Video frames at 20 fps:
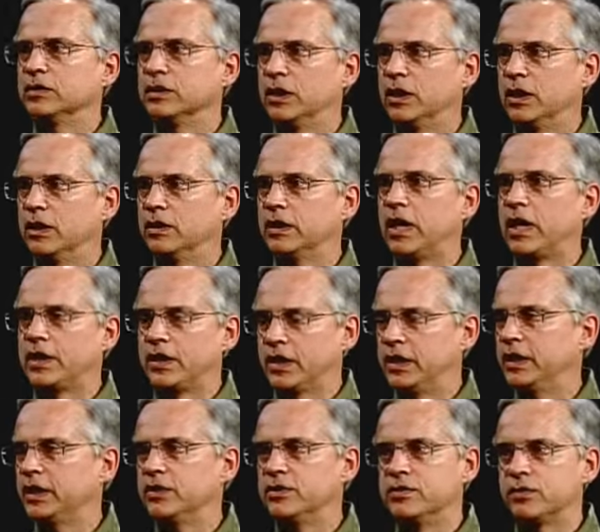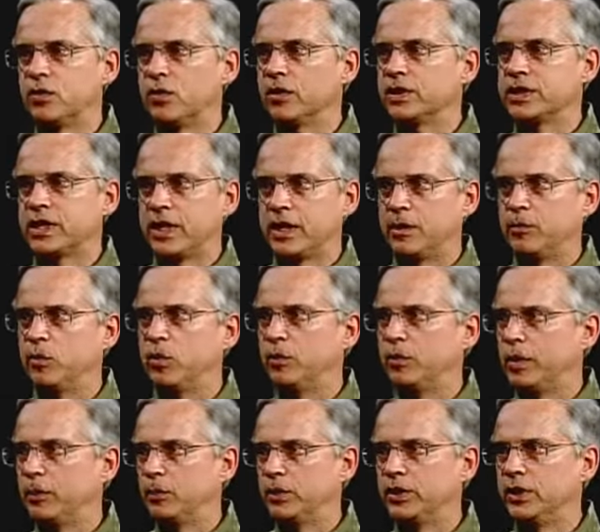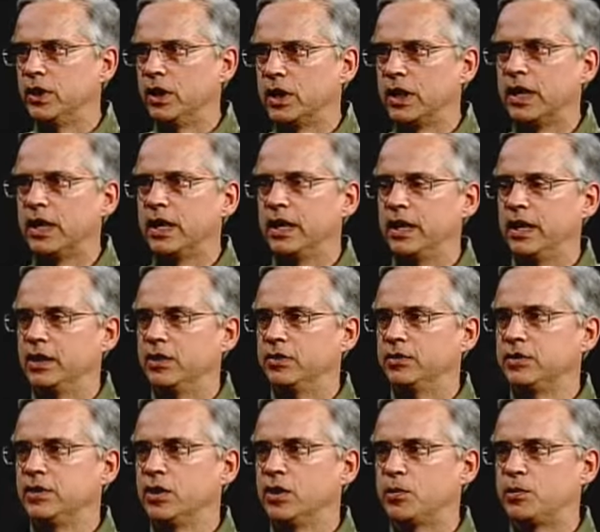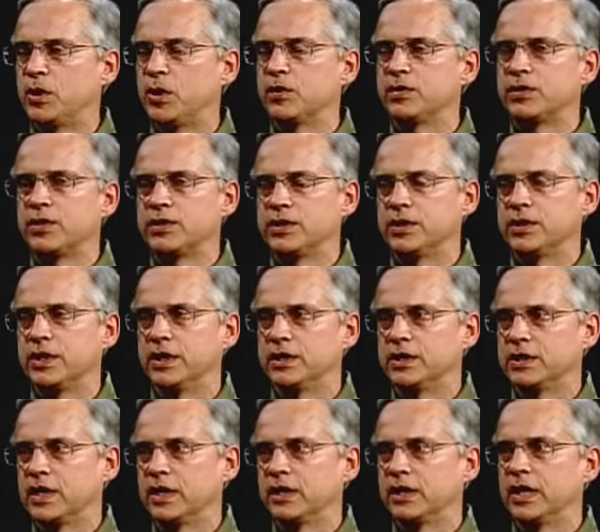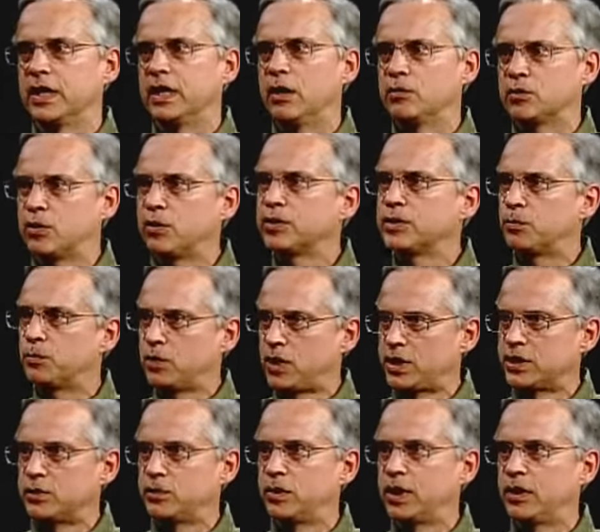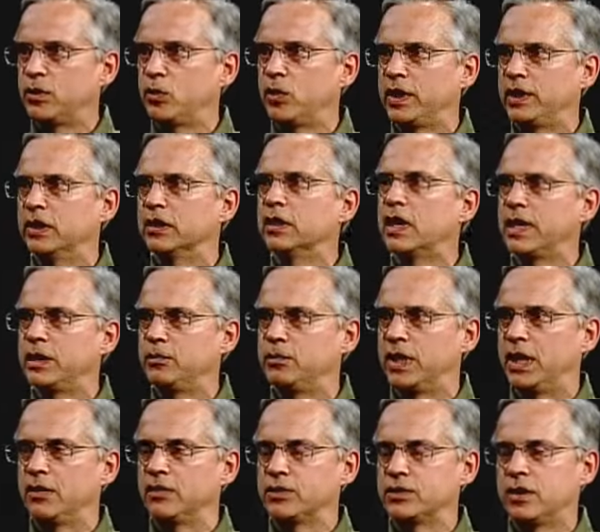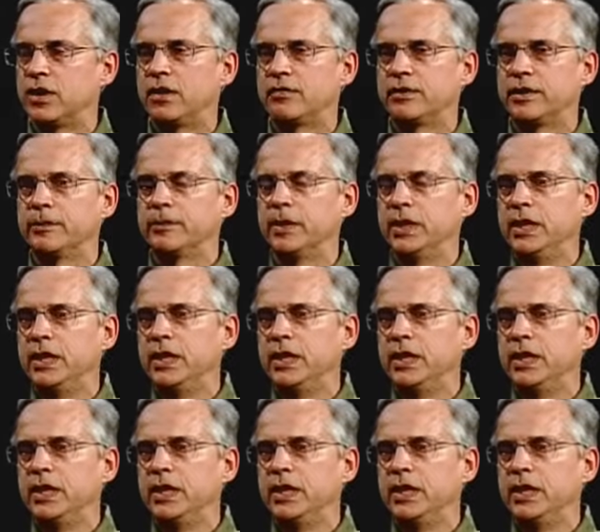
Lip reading: A lot of the kids, of course, had them when we were young, and the posters and things like that. And I was always impressed by the way the light bounced off them.